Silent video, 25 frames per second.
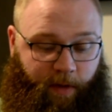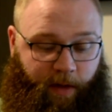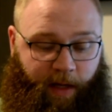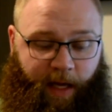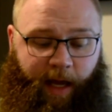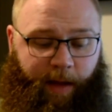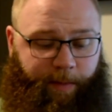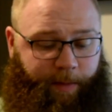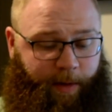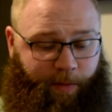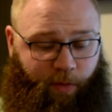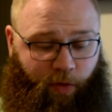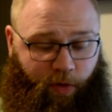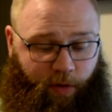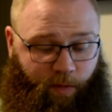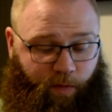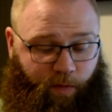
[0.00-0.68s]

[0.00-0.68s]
Can't be more than